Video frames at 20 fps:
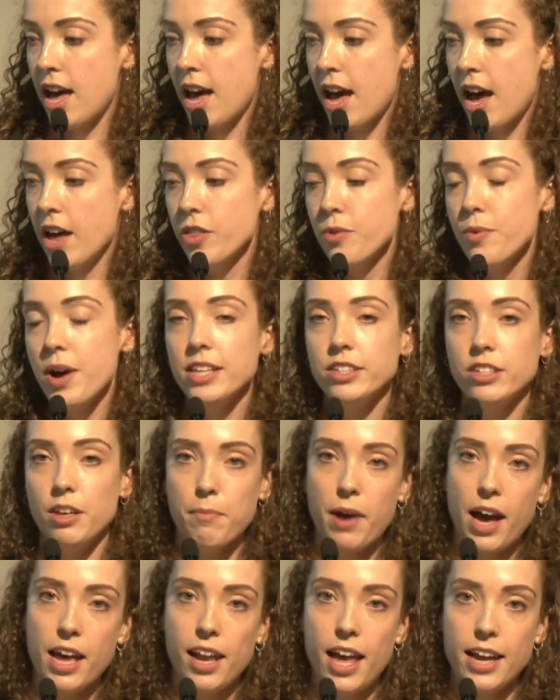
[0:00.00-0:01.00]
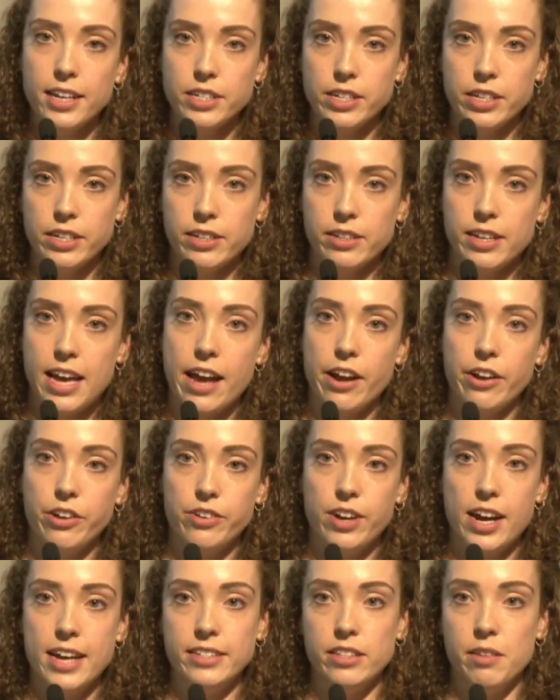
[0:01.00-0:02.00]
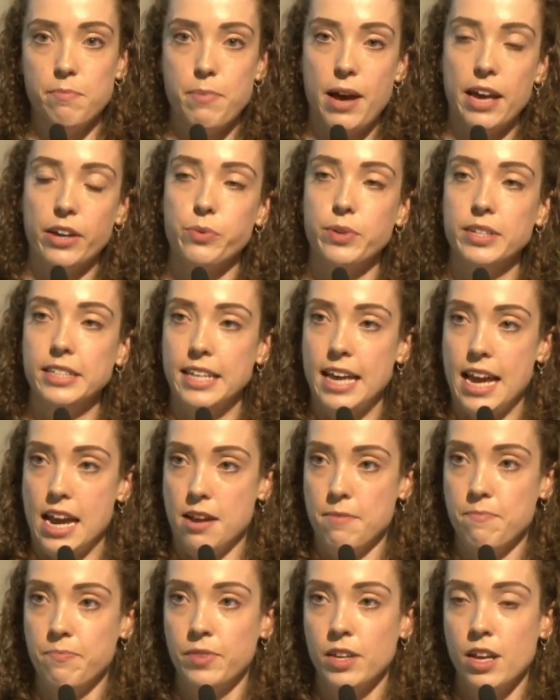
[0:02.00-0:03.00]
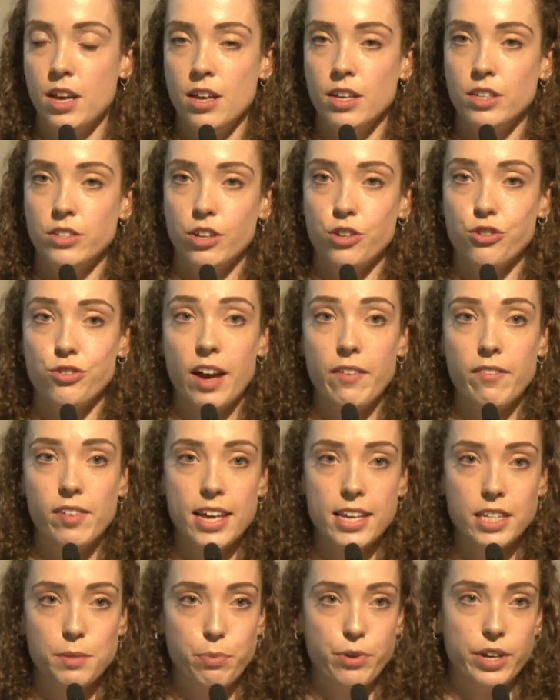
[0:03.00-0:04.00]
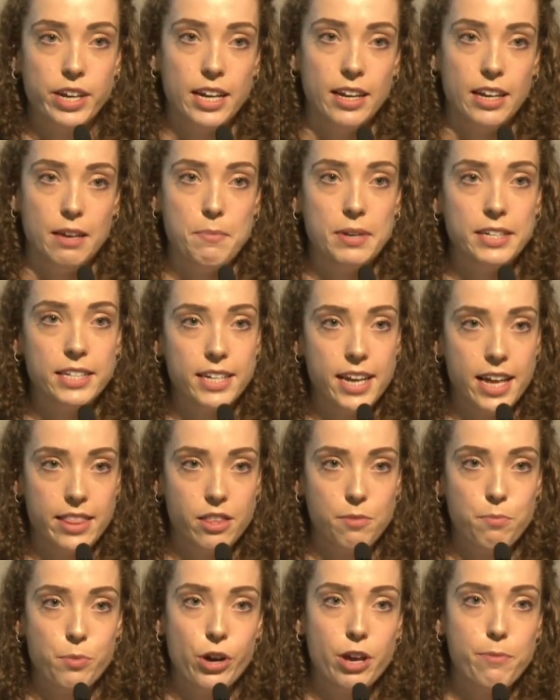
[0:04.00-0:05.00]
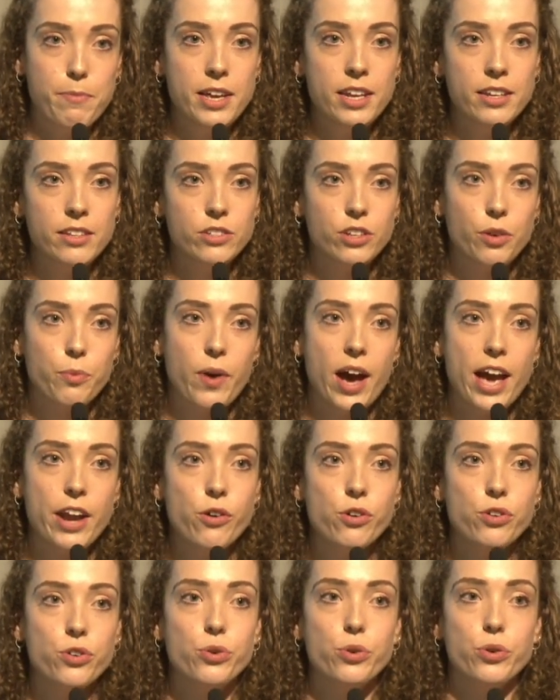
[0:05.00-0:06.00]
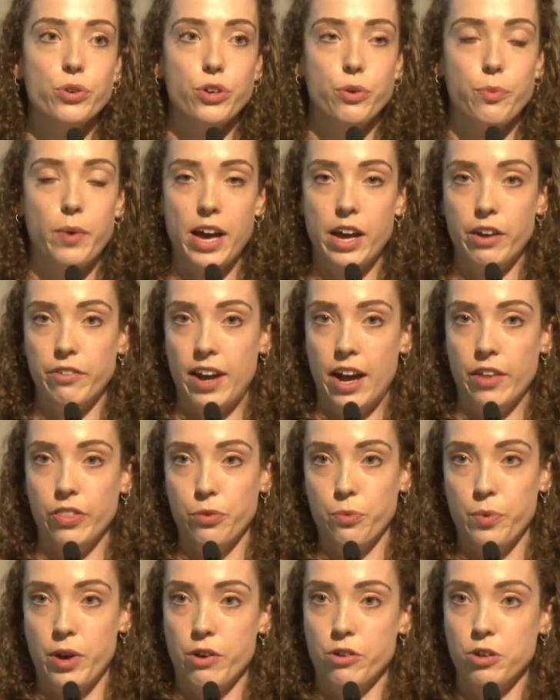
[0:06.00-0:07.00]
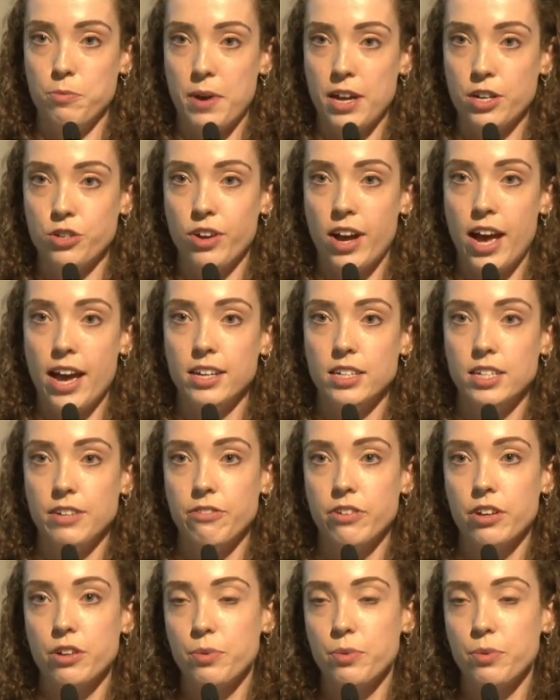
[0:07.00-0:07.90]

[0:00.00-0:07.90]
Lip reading: Otherwise, you might like to categorise them by cuisine. So travelling's pretty limited at the moment, so why not cook your way around the world by trying different